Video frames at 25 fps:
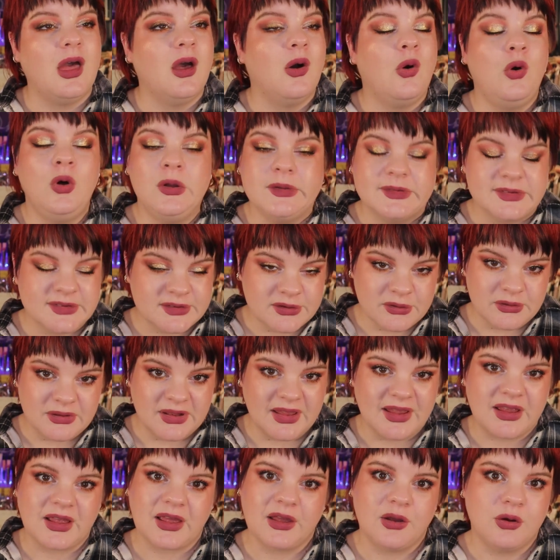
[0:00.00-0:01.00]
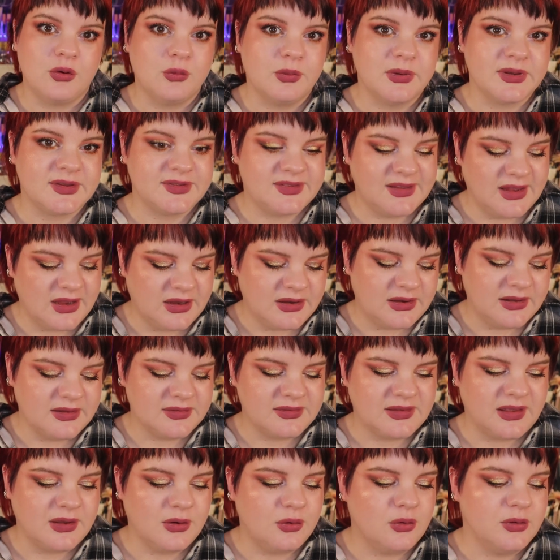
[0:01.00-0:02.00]
Also, I always say
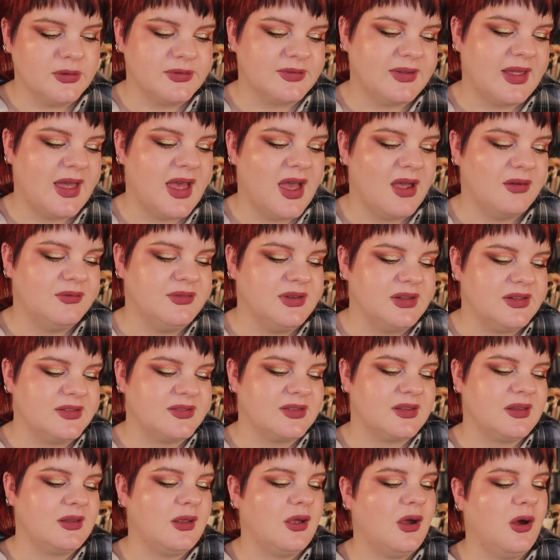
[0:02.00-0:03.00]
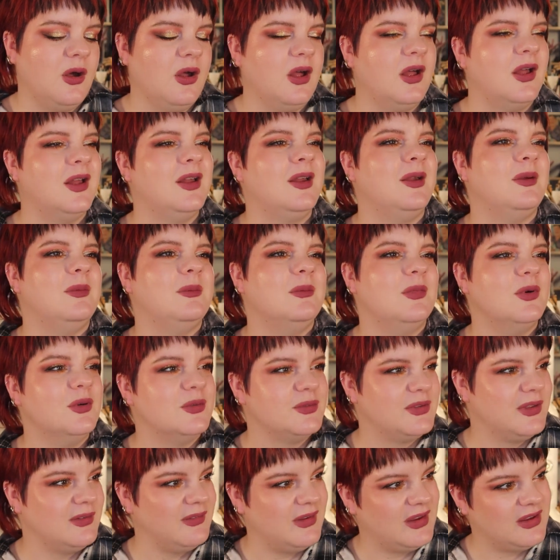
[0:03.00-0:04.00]
this, I also have this
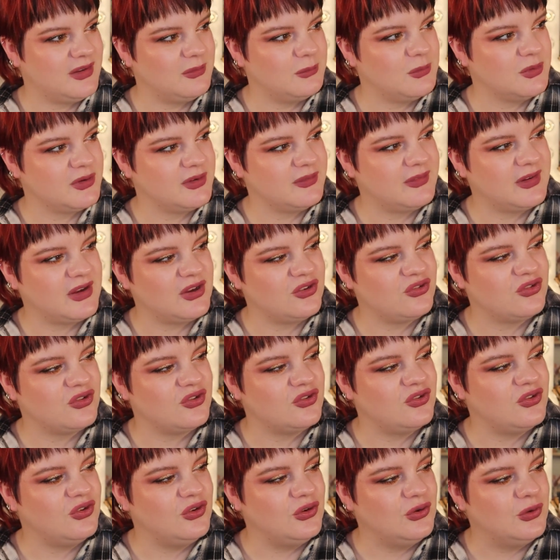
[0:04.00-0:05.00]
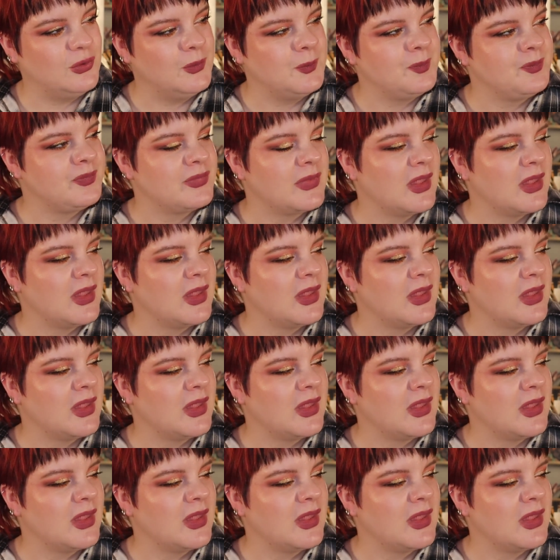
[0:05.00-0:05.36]
motivation to.